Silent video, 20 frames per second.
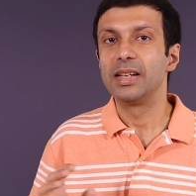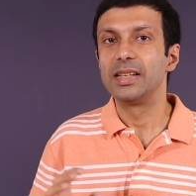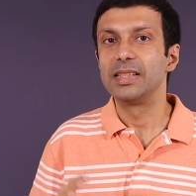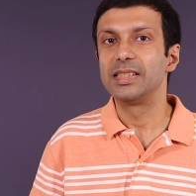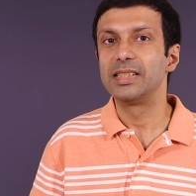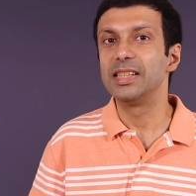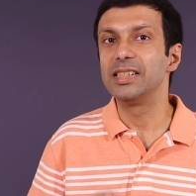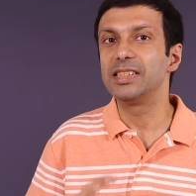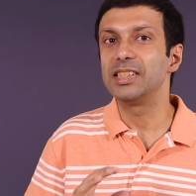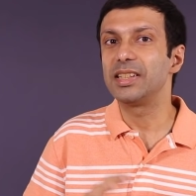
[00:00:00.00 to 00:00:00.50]

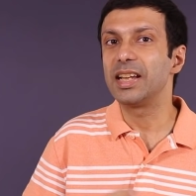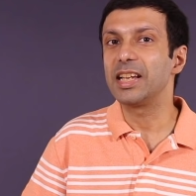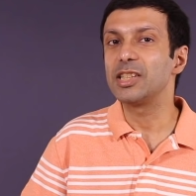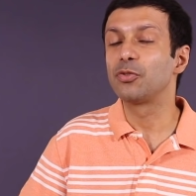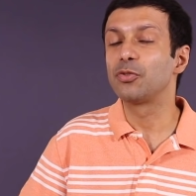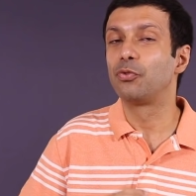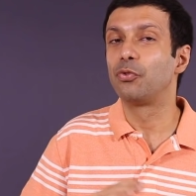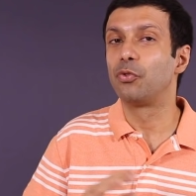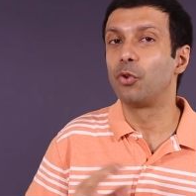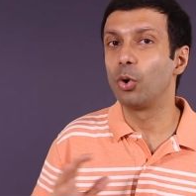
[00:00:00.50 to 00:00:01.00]
Since it has
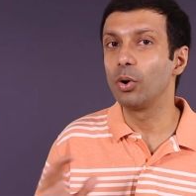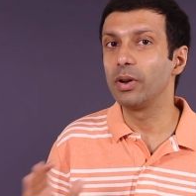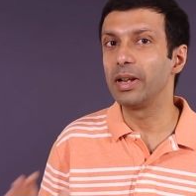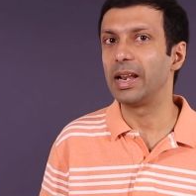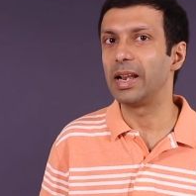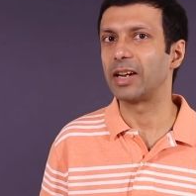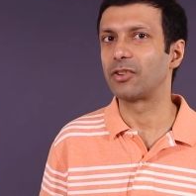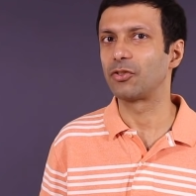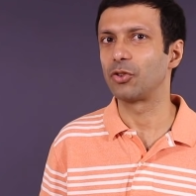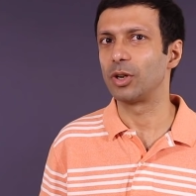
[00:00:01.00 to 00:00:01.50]
4
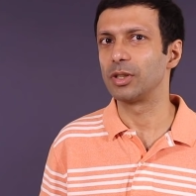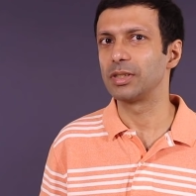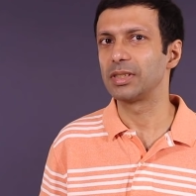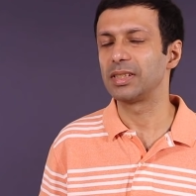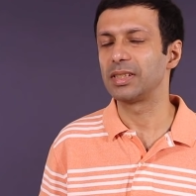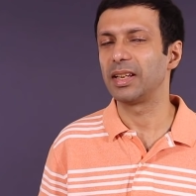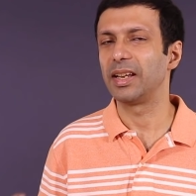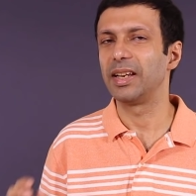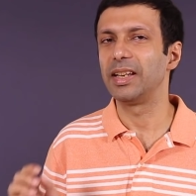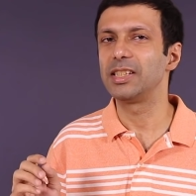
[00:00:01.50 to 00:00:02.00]

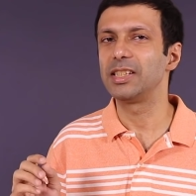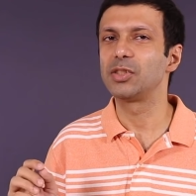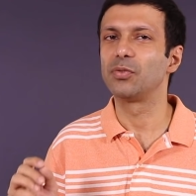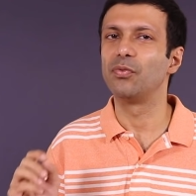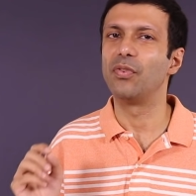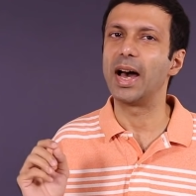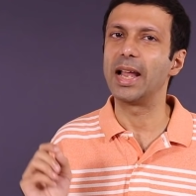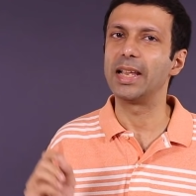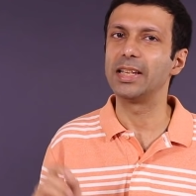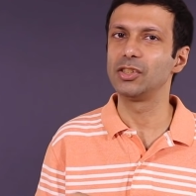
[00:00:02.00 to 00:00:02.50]
electrons in its
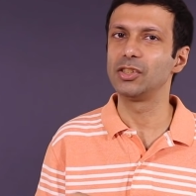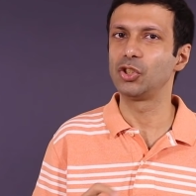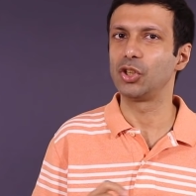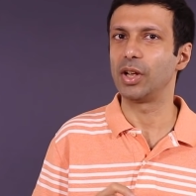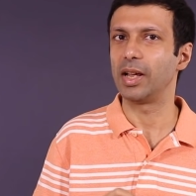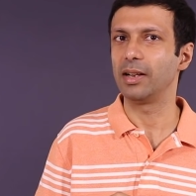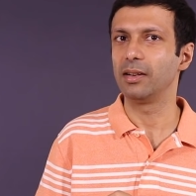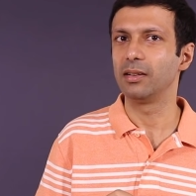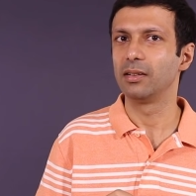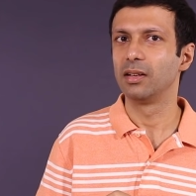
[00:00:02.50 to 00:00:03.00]
valence
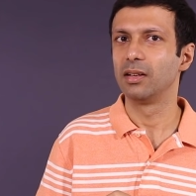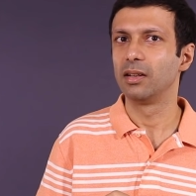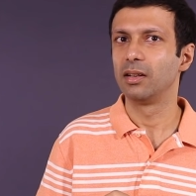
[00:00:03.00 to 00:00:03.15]
shell,